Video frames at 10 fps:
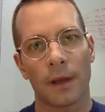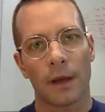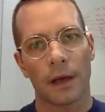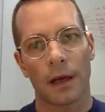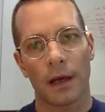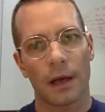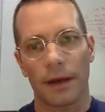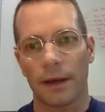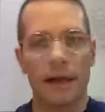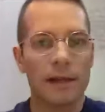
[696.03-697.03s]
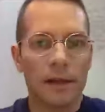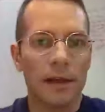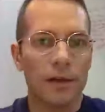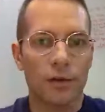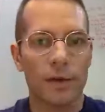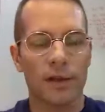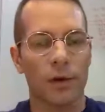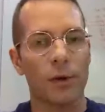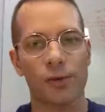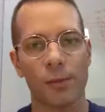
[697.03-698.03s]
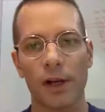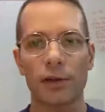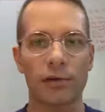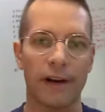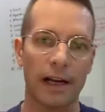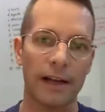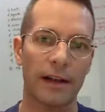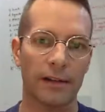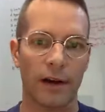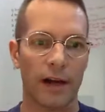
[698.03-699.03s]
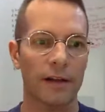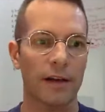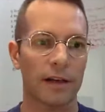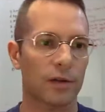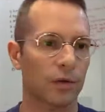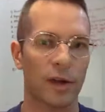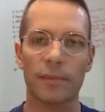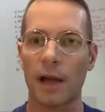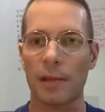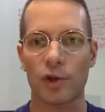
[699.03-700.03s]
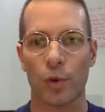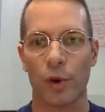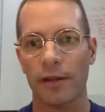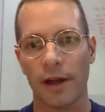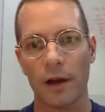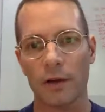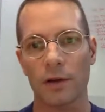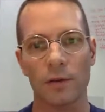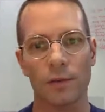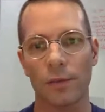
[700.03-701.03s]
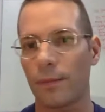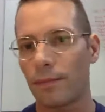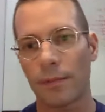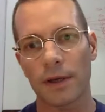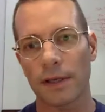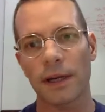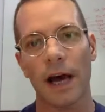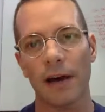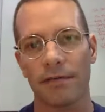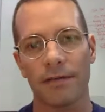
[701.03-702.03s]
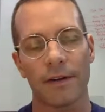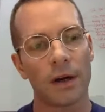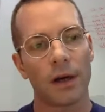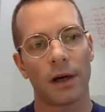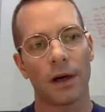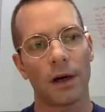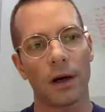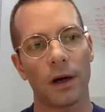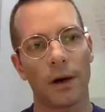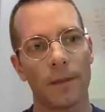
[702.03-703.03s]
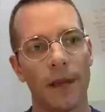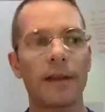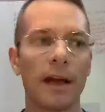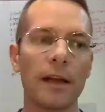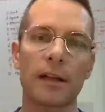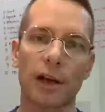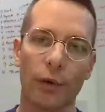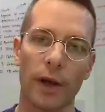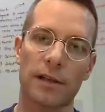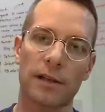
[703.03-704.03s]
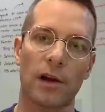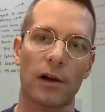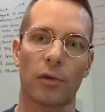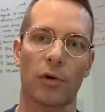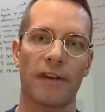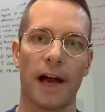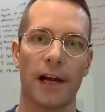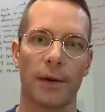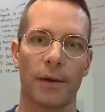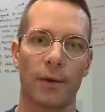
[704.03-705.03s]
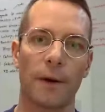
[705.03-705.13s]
It doesn't need to be so much money to validate an idea. So sometimes 20,000 is enough, and then it creates a lot more value